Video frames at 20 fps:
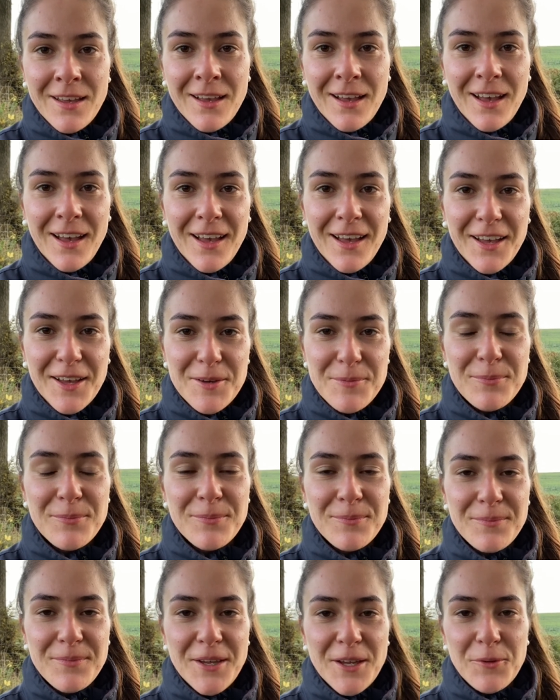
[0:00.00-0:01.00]

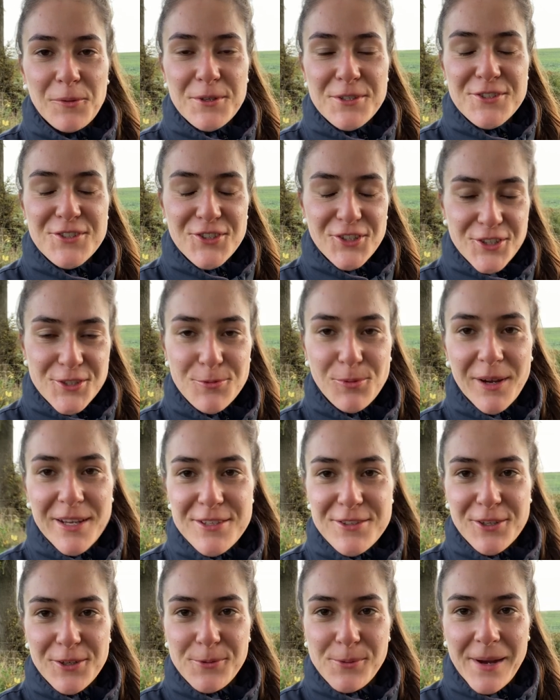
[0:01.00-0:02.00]
It was just way
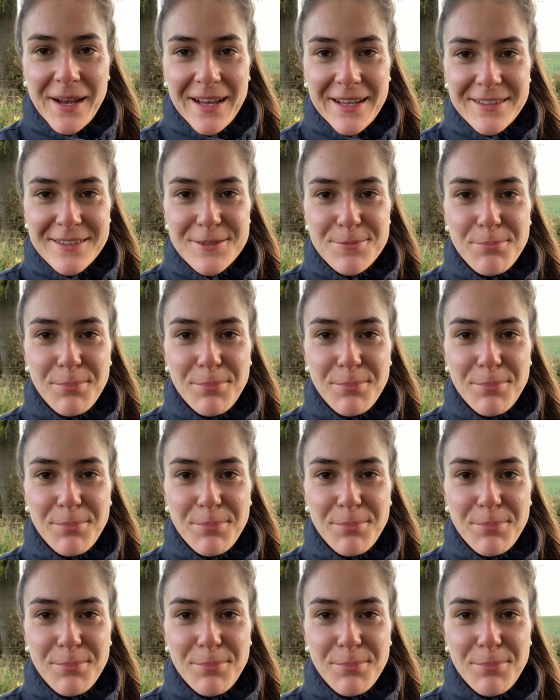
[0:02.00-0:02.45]
too wet,